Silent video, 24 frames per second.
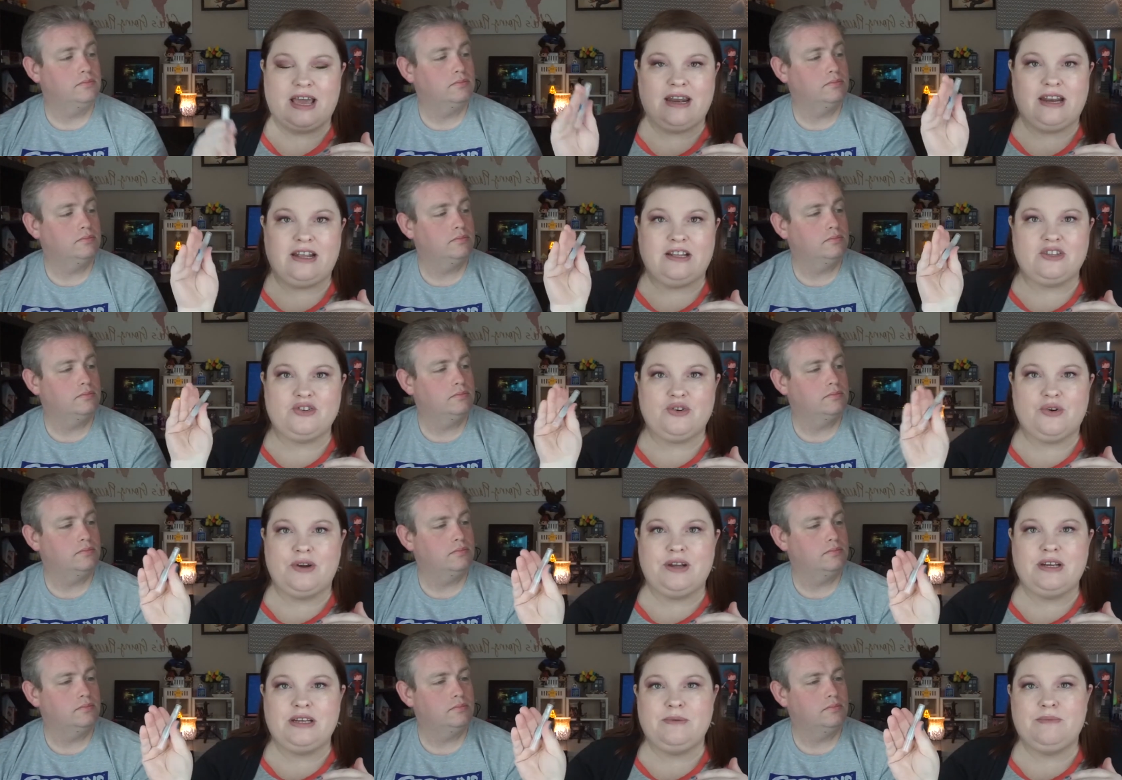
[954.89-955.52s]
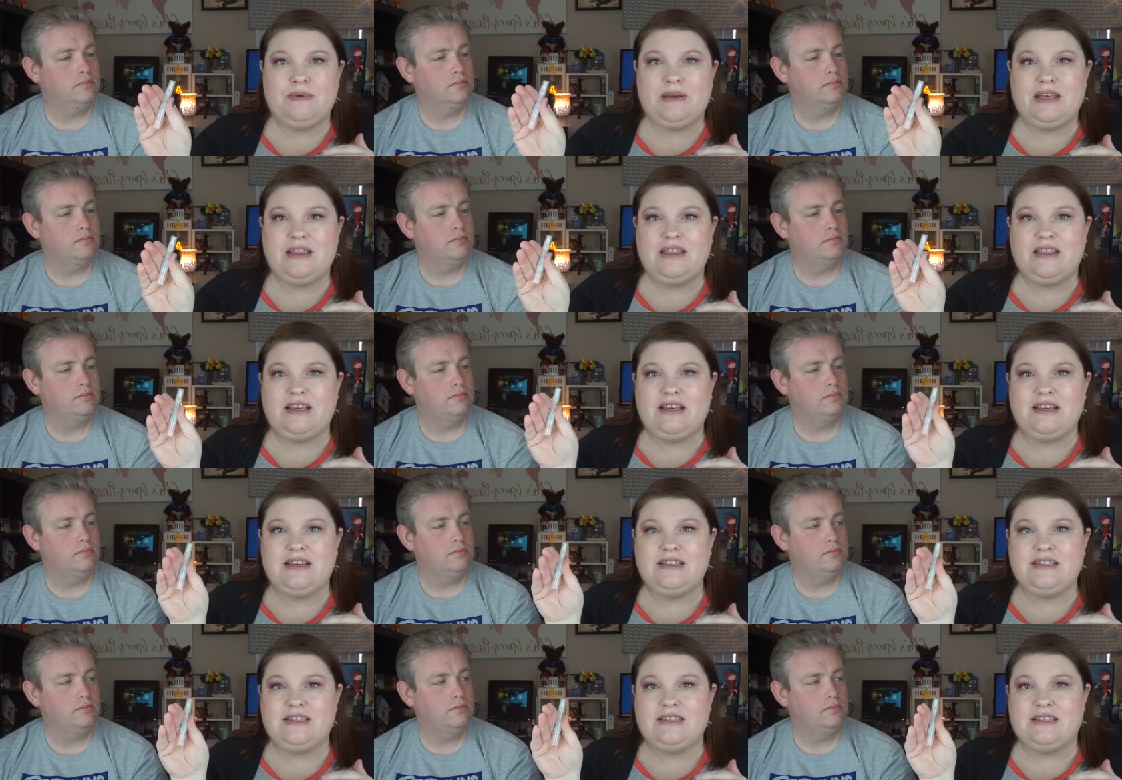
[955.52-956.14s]
Speaker 1: And it's going to be
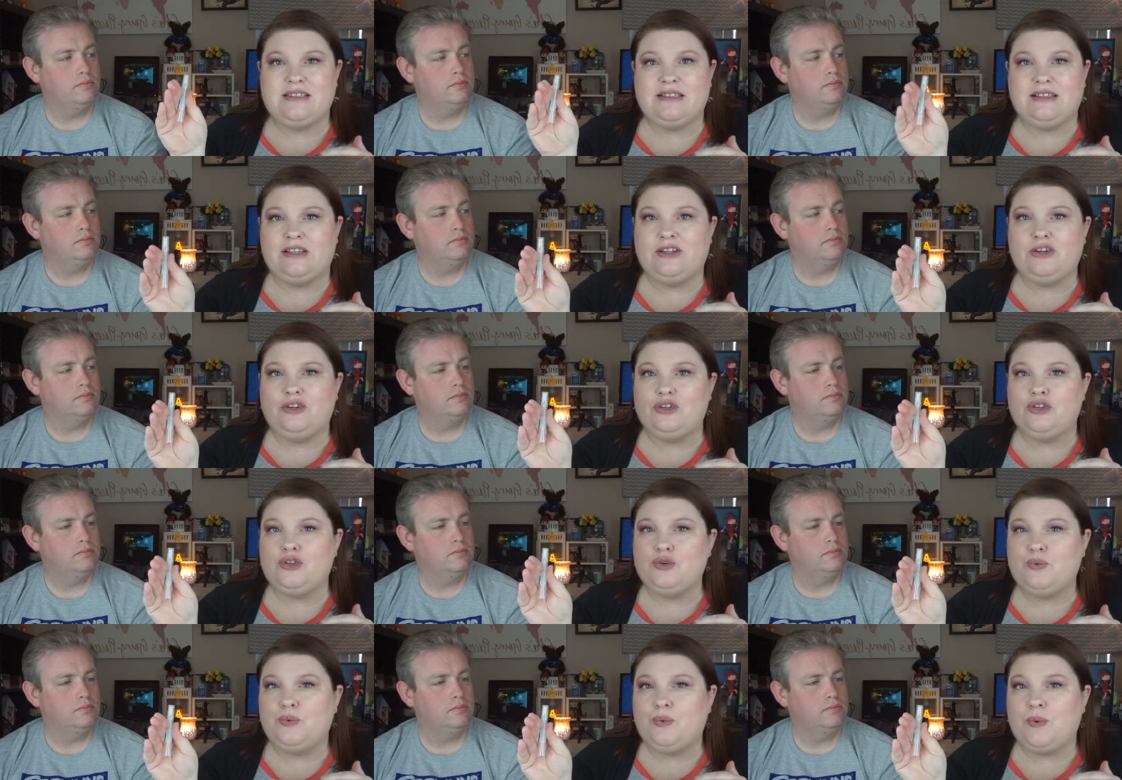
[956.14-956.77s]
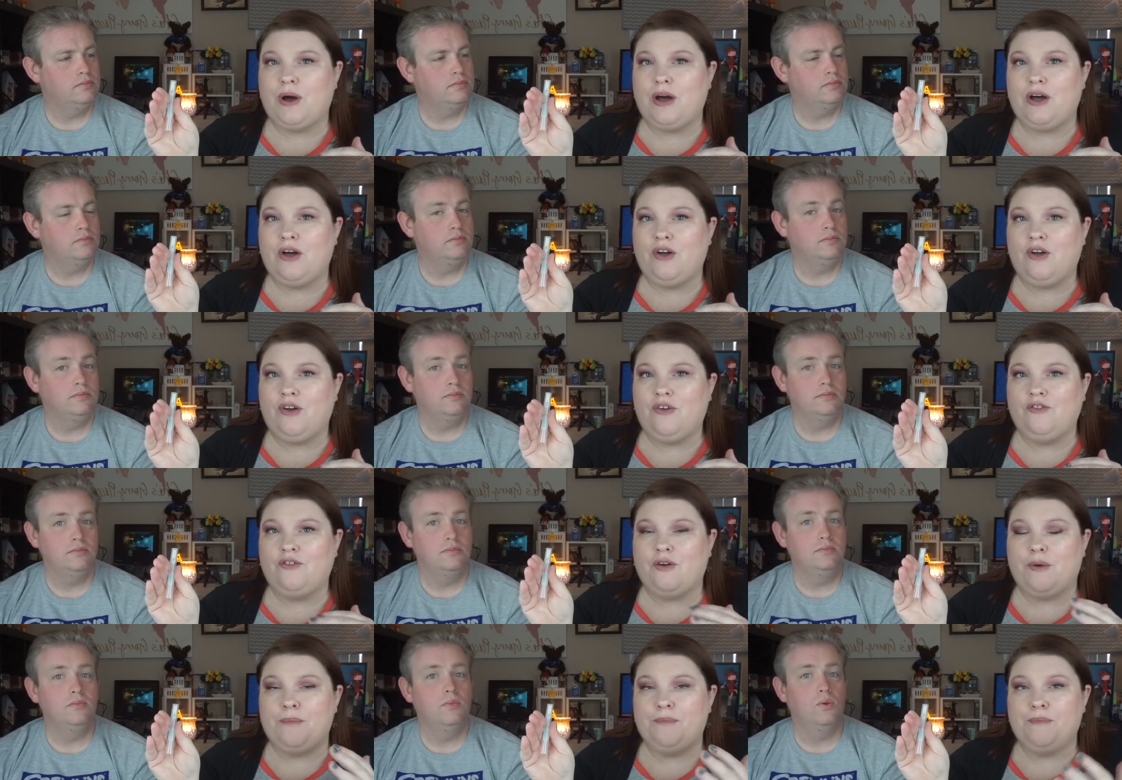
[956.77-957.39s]
these little
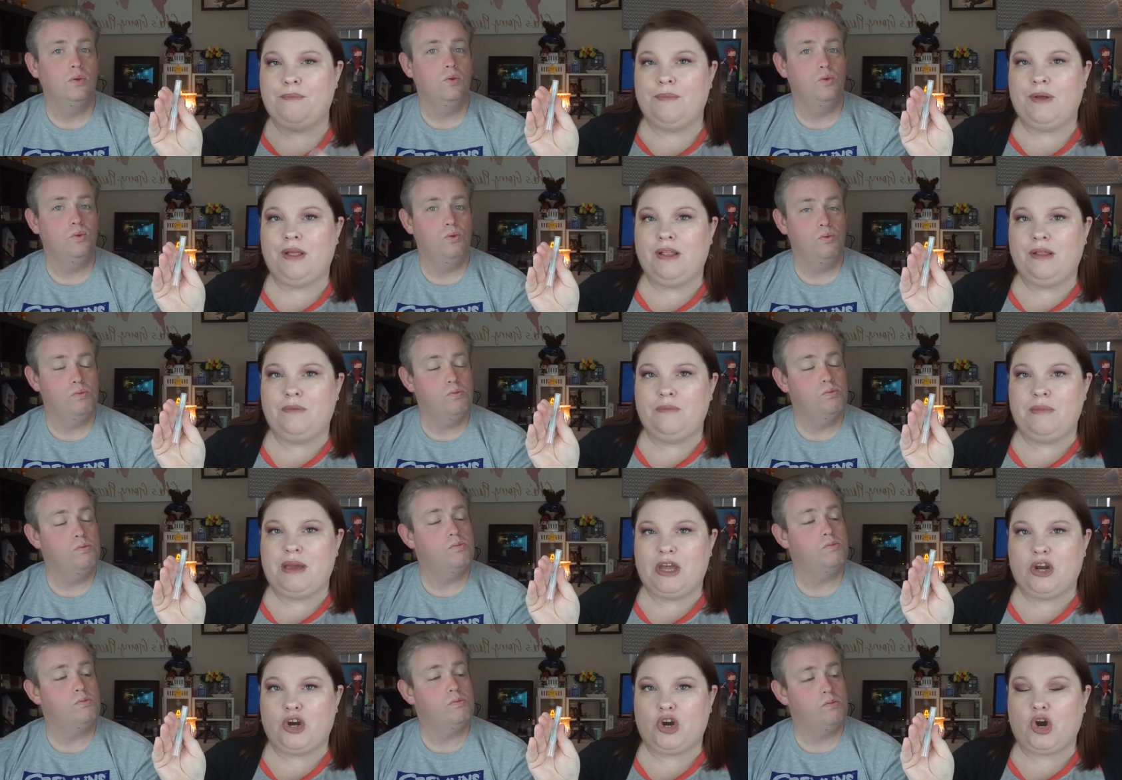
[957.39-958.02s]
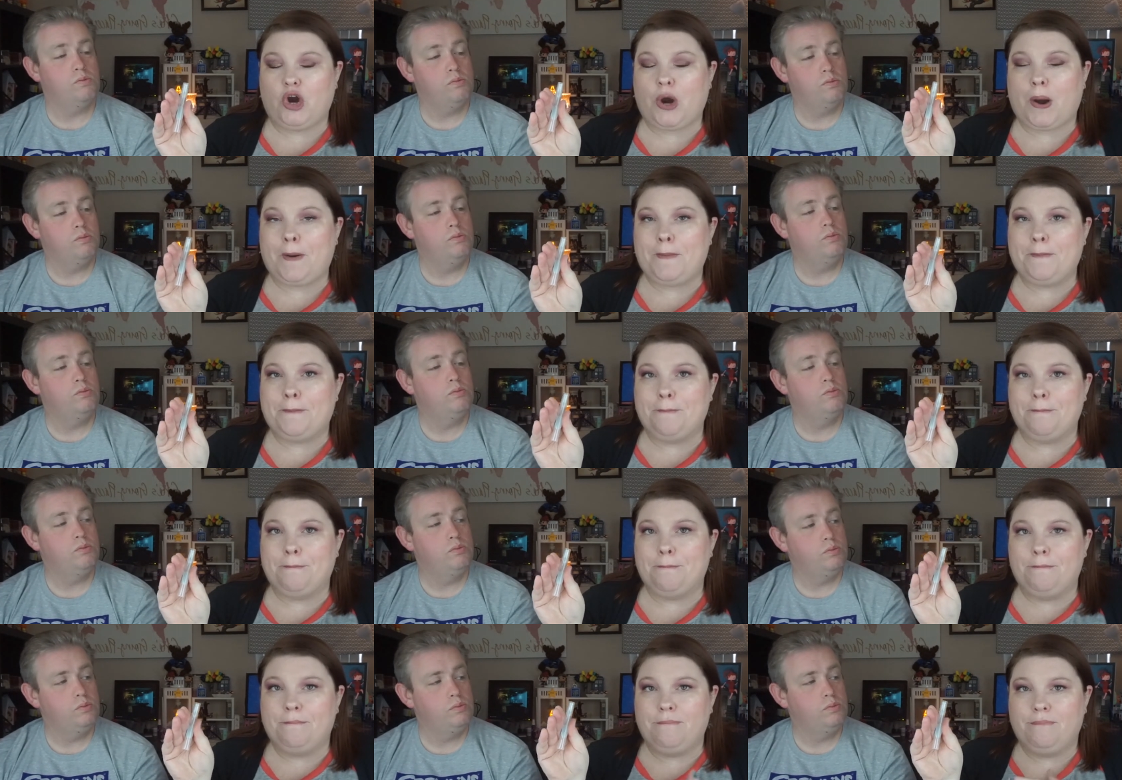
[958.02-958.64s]
12 millimeter
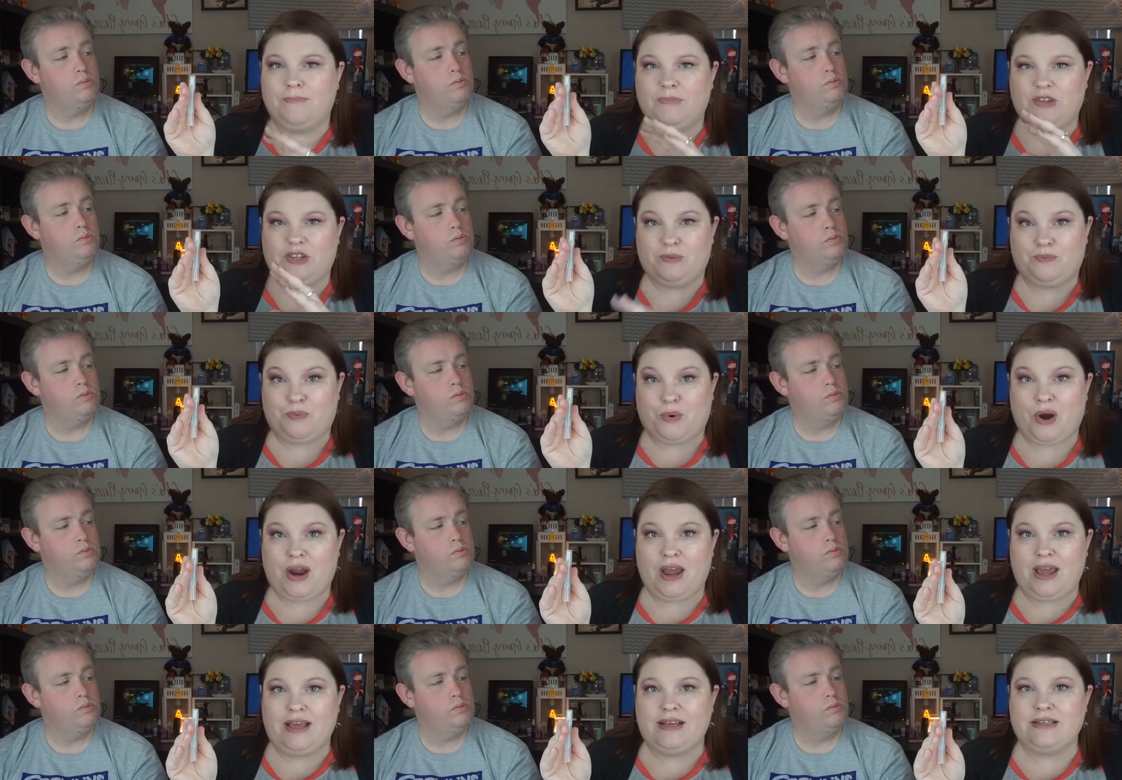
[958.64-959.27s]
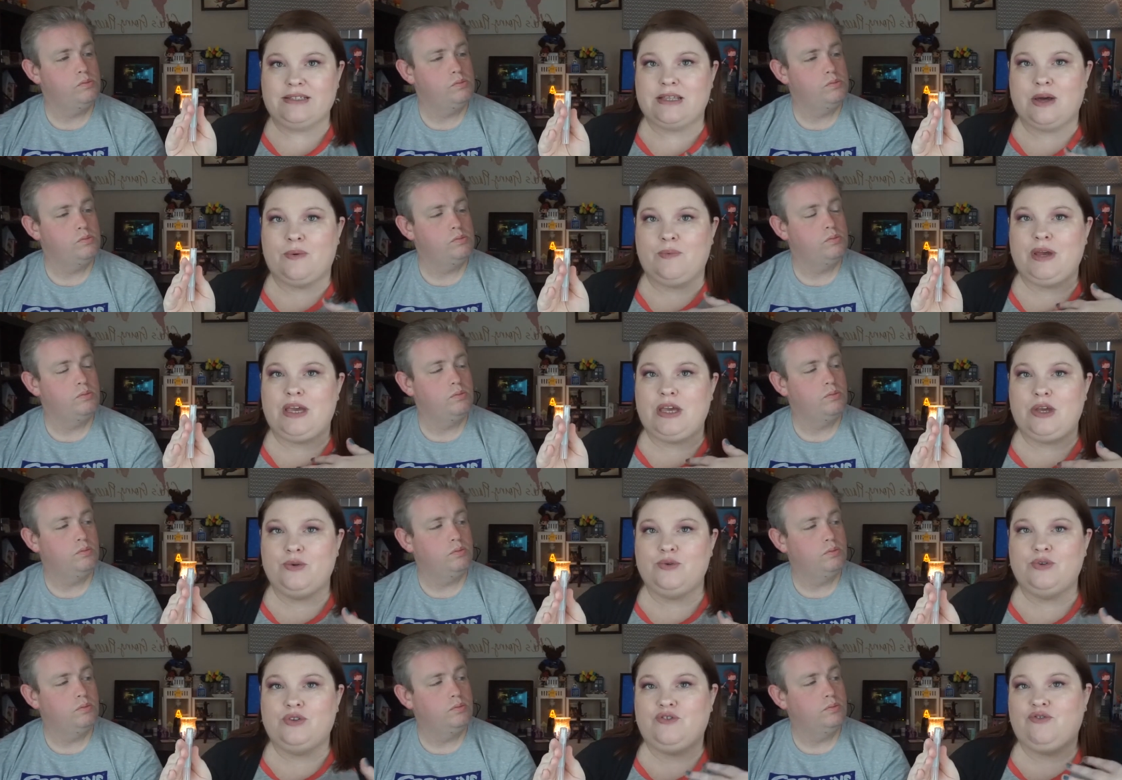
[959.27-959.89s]
sprays that we
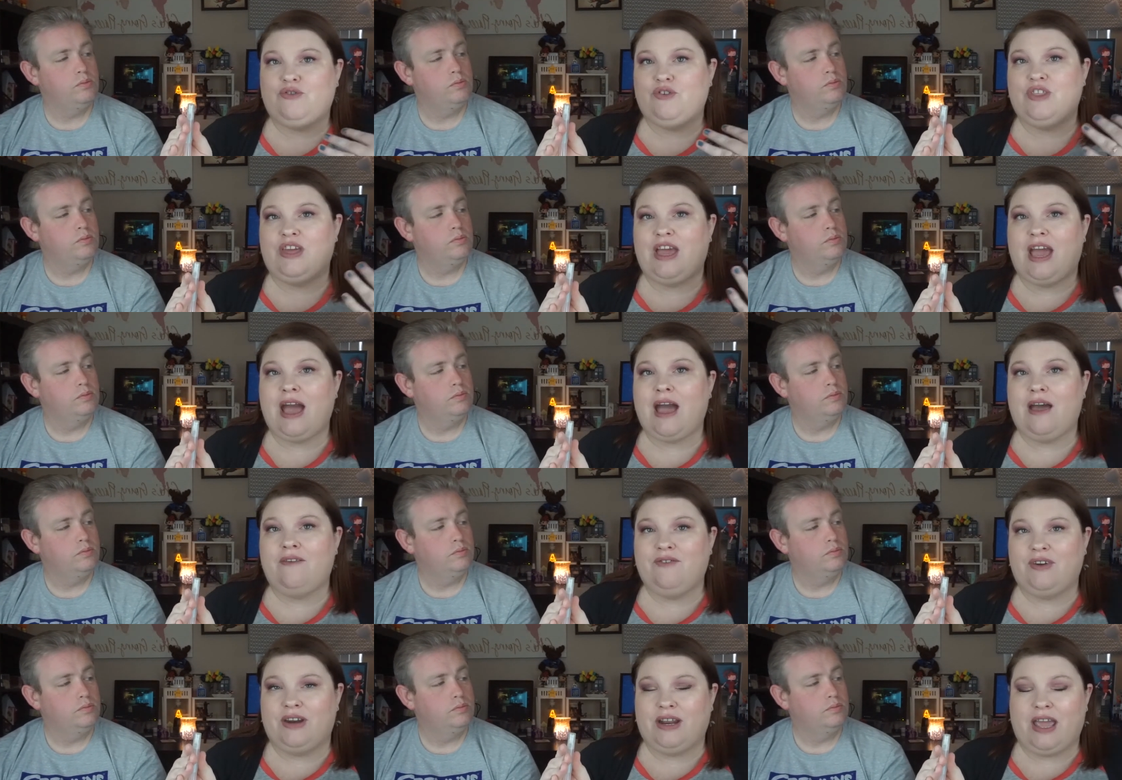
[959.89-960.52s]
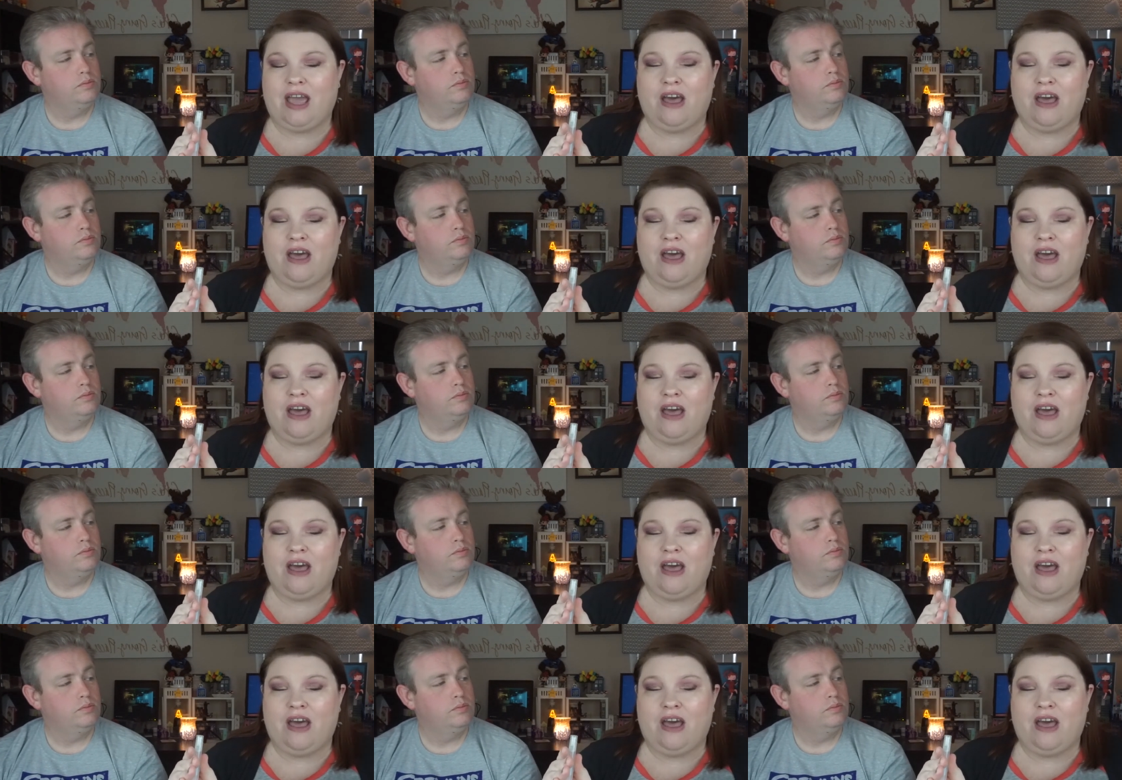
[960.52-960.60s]
used for the advent